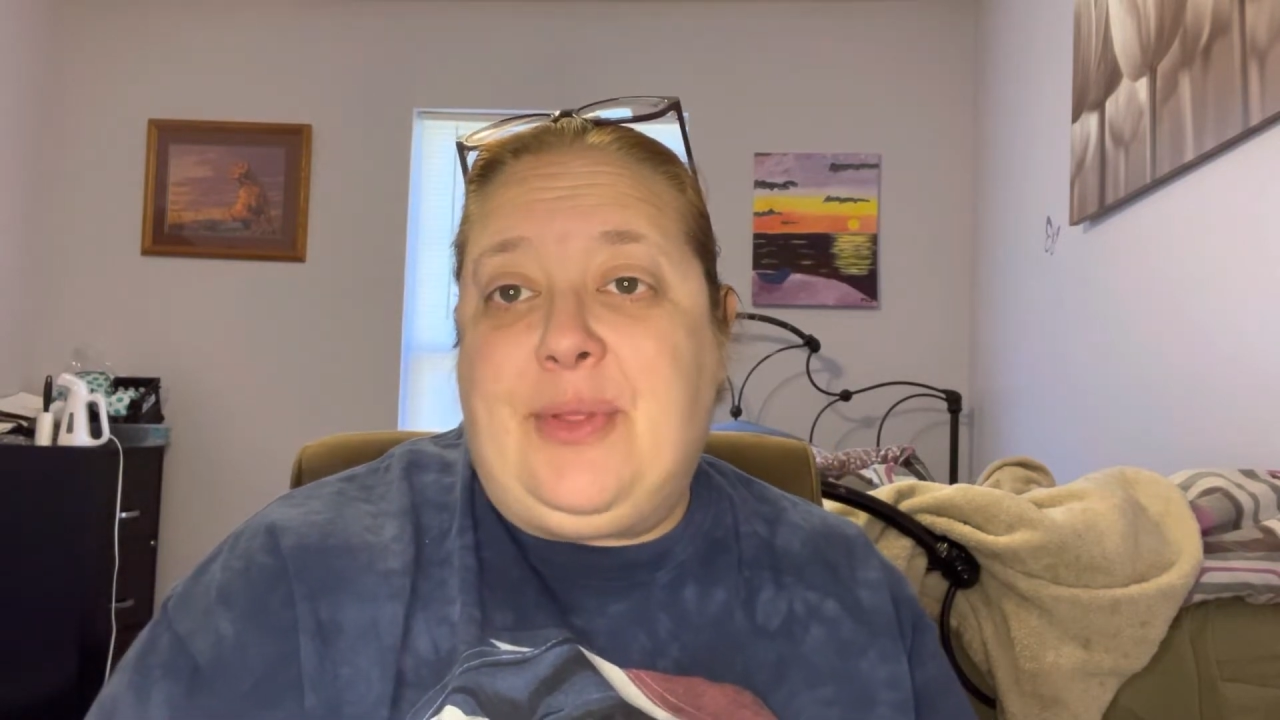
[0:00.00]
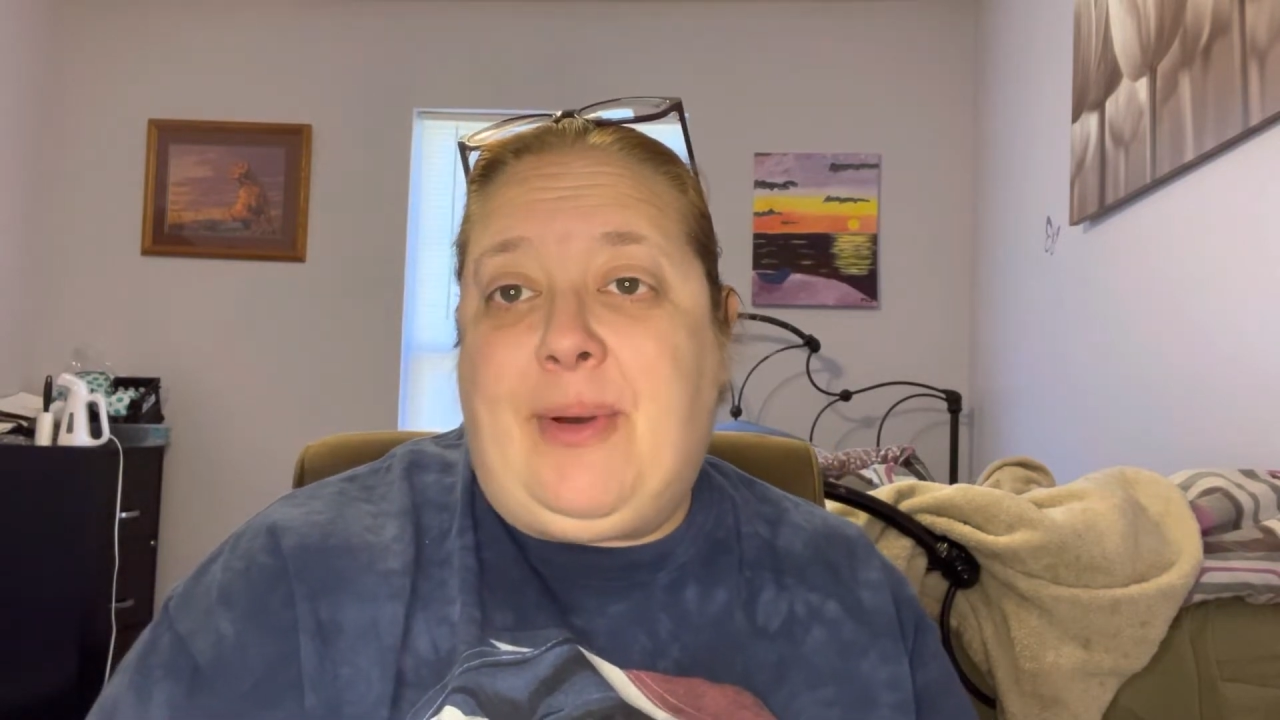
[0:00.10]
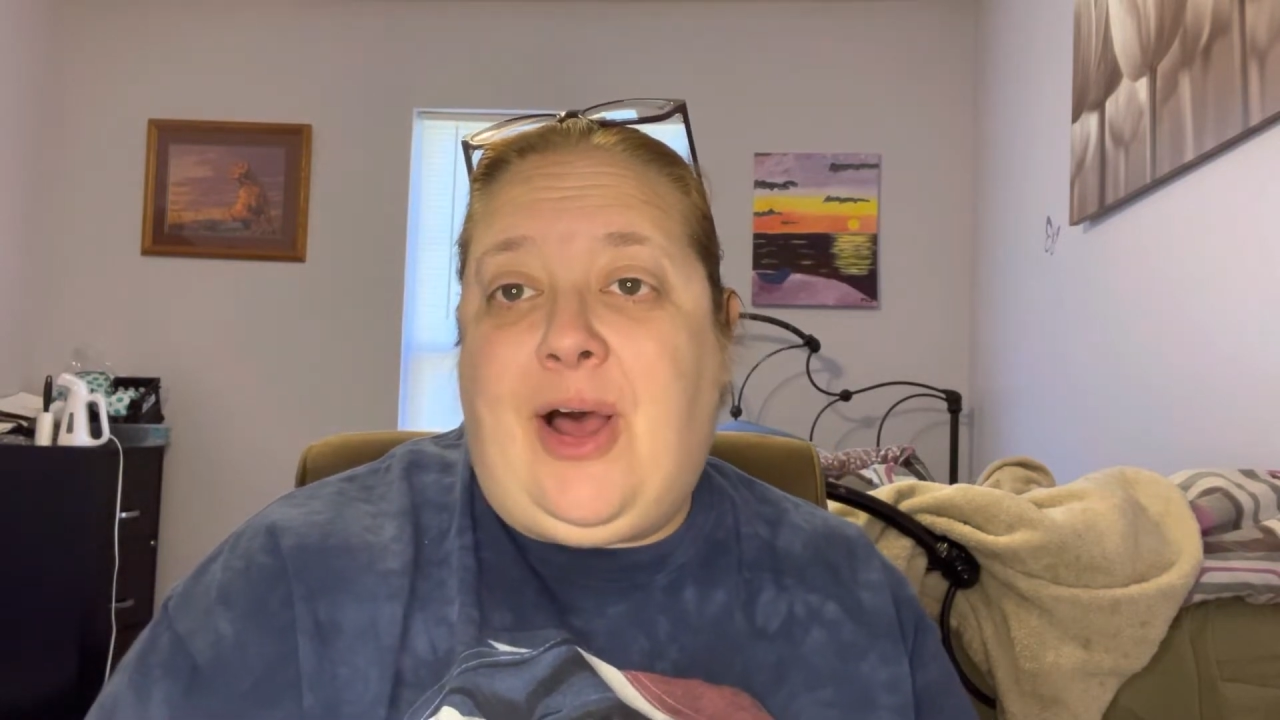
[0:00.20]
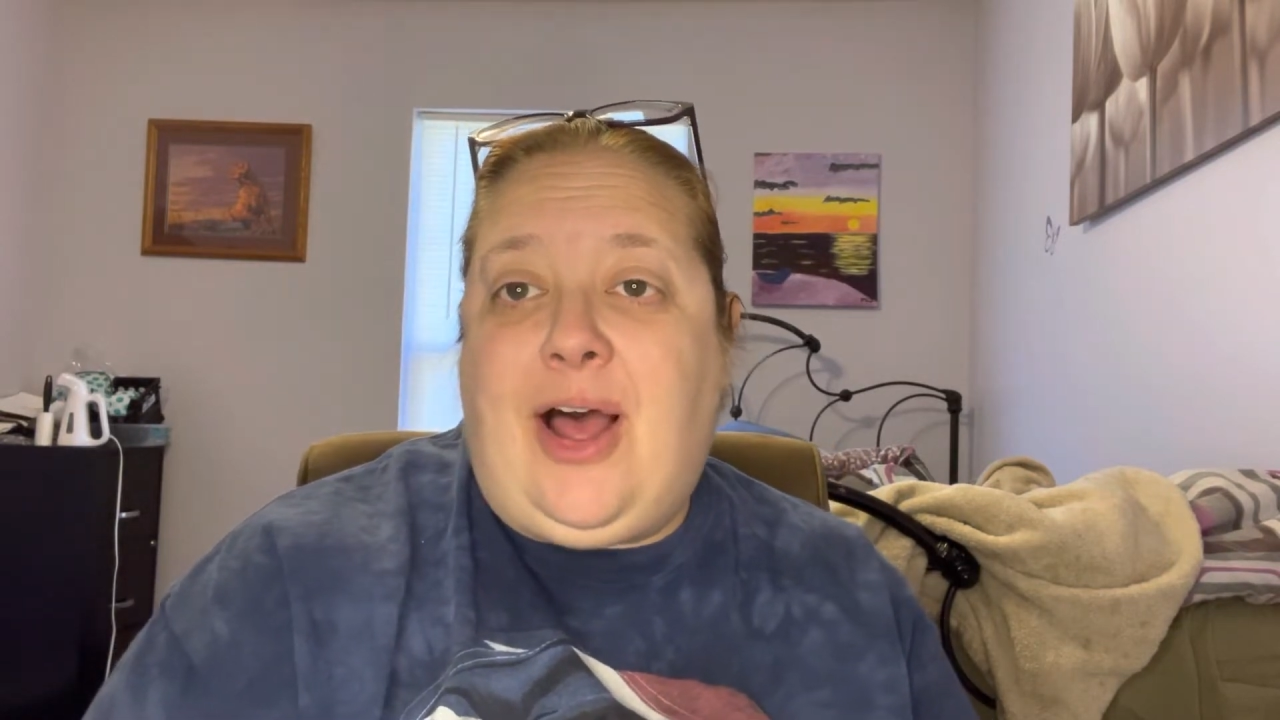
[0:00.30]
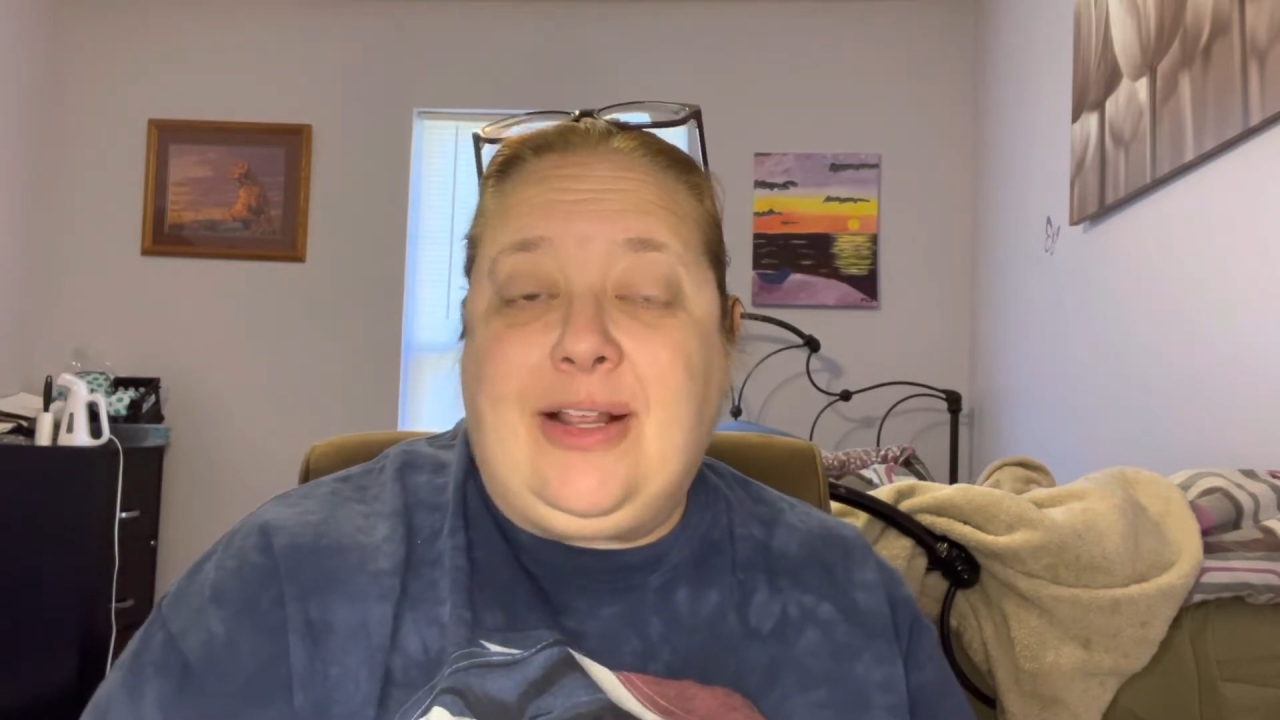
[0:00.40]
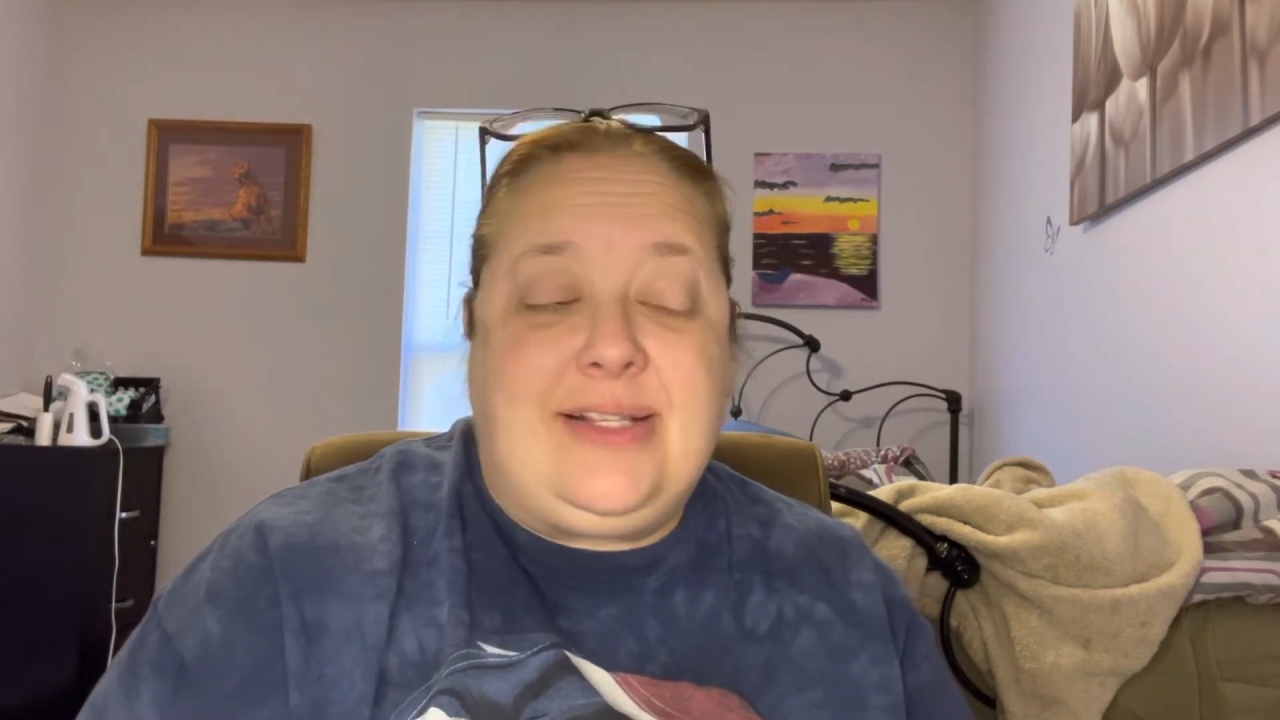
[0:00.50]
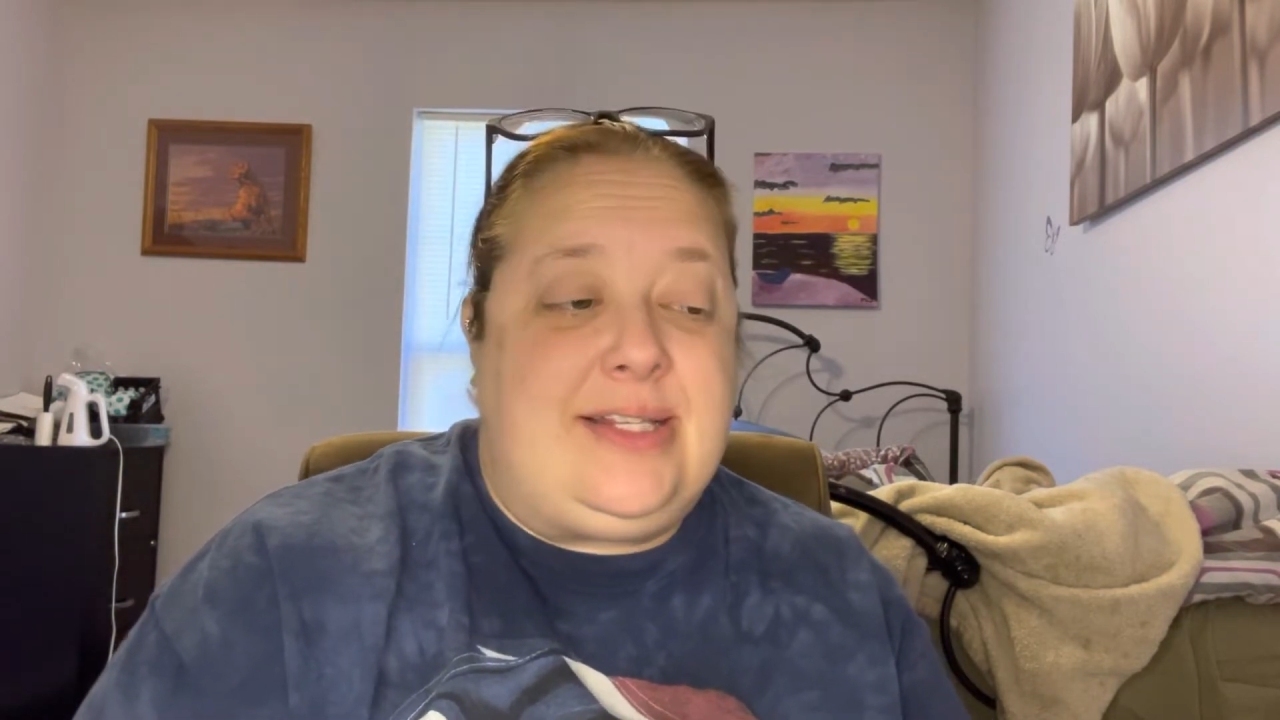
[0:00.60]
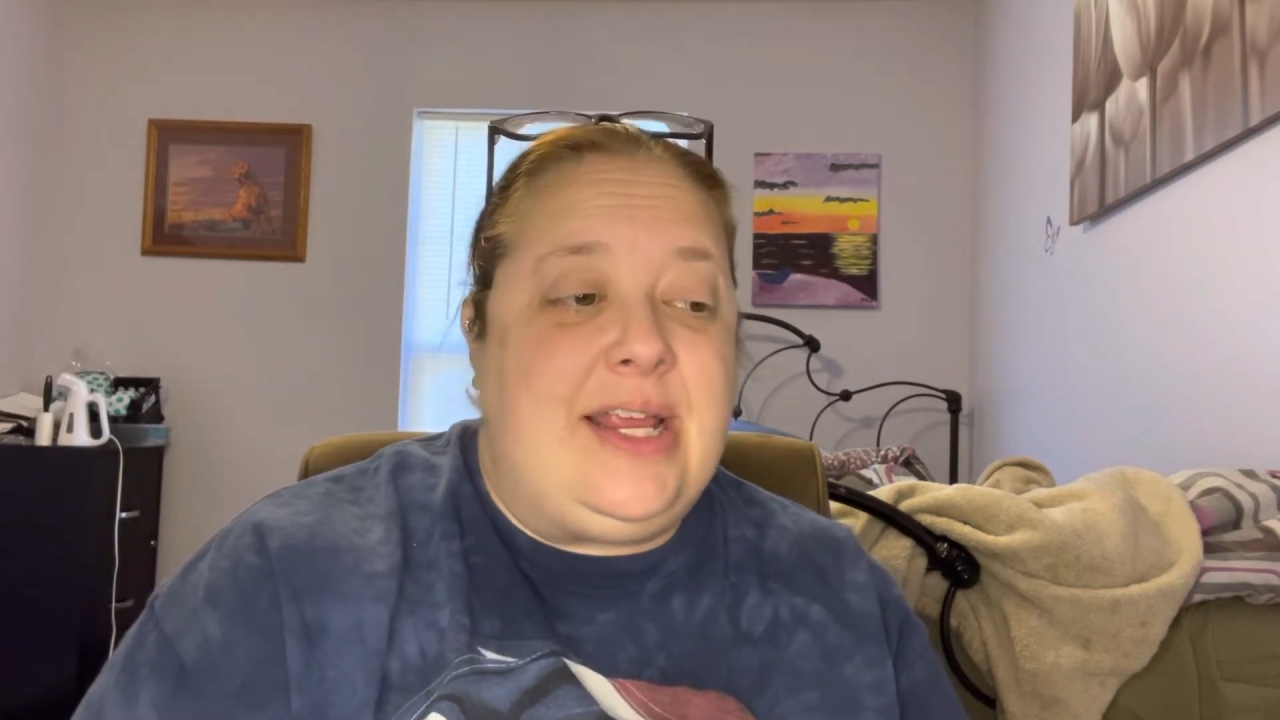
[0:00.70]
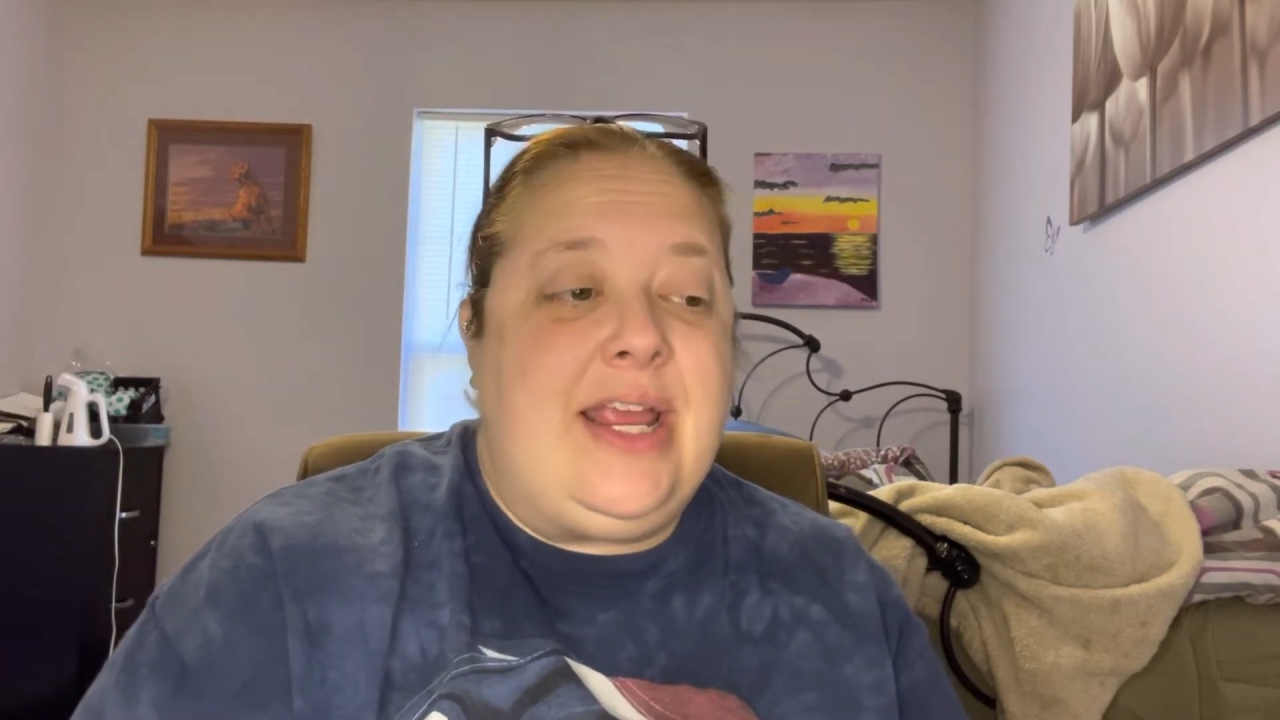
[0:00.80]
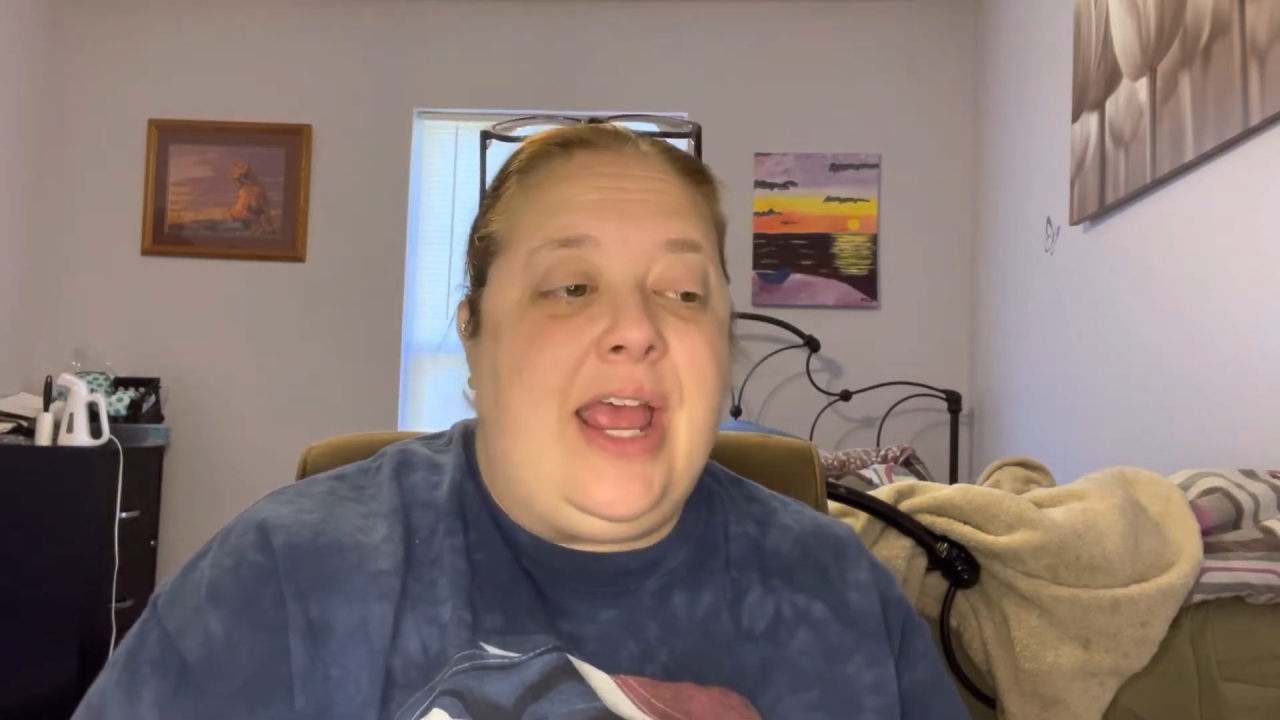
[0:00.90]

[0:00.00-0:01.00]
box,